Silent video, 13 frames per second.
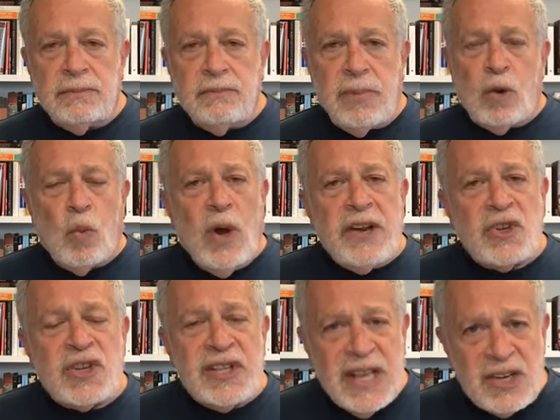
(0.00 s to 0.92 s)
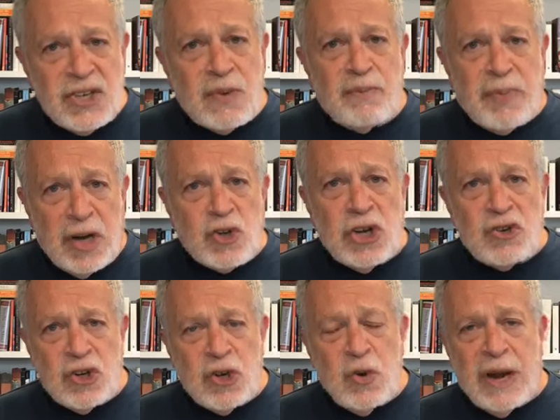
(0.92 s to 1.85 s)
But what does this
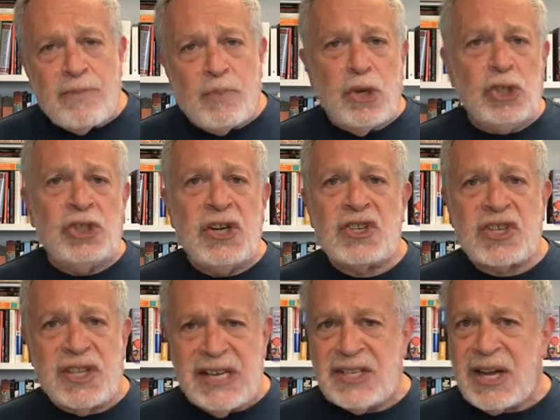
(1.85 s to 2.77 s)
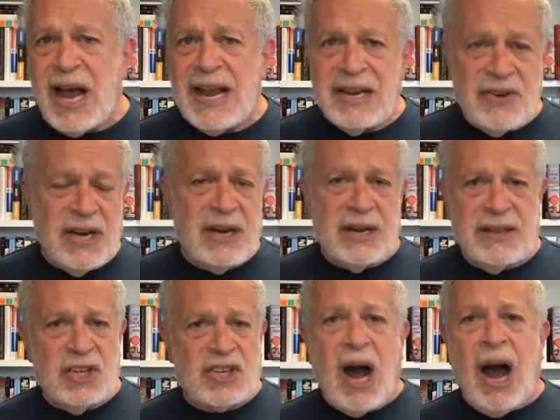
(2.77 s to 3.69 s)
budget do? It pushes this idea,
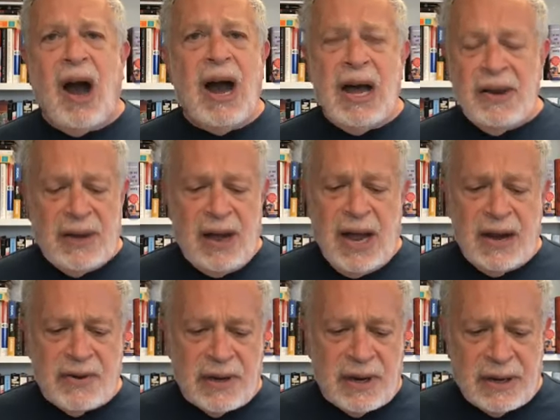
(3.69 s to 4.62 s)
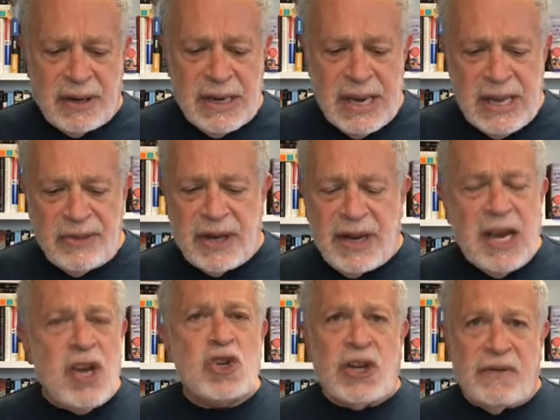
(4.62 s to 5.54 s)
this odd idea, that
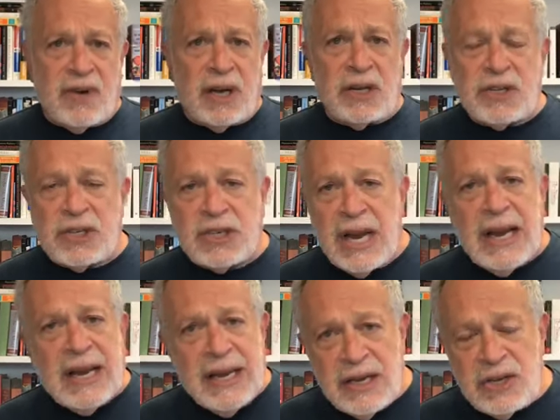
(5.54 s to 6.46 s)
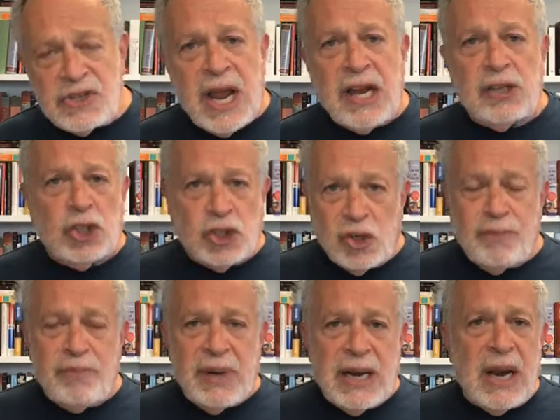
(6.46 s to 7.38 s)
each of us is and
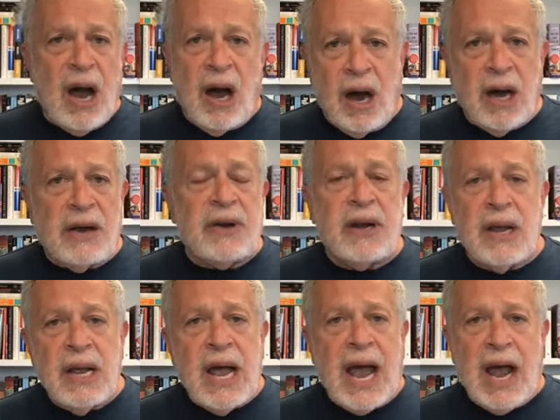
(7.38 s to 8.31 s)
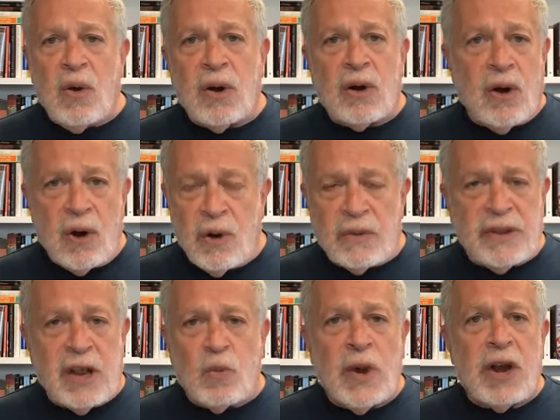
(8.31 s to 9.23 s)
should be on our
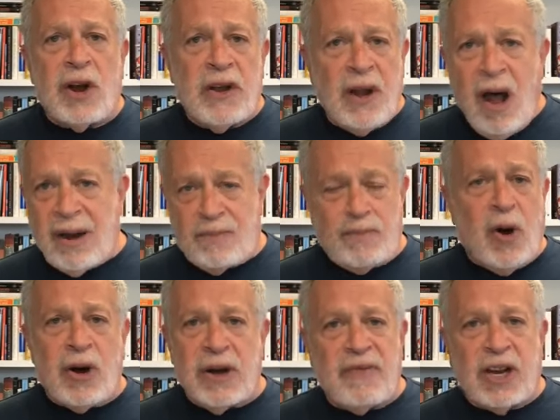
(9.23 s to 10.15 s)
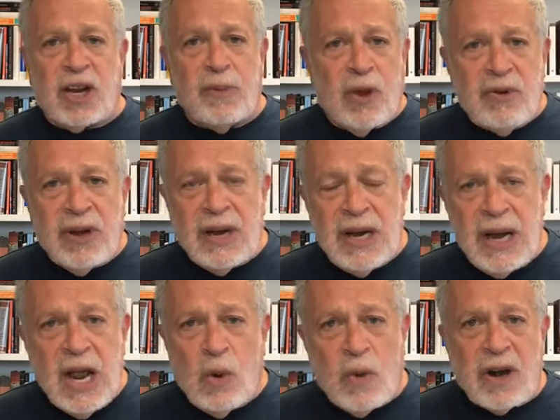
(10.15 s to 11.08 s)
own, that we are not part of a
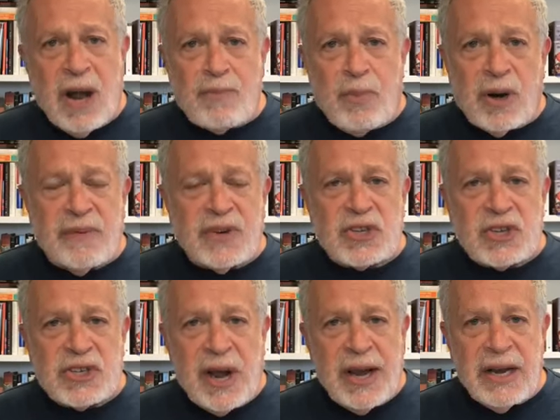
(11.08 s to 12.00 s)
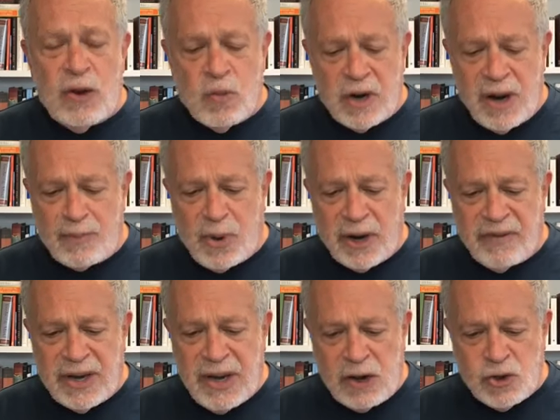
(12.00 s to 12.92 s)
community, we're not part of a society, we're not part
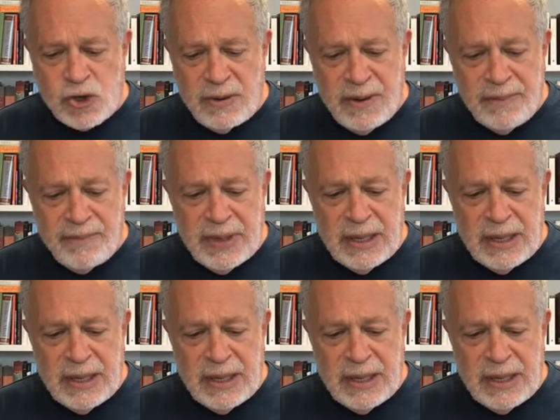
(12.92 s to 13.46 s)
of a nation.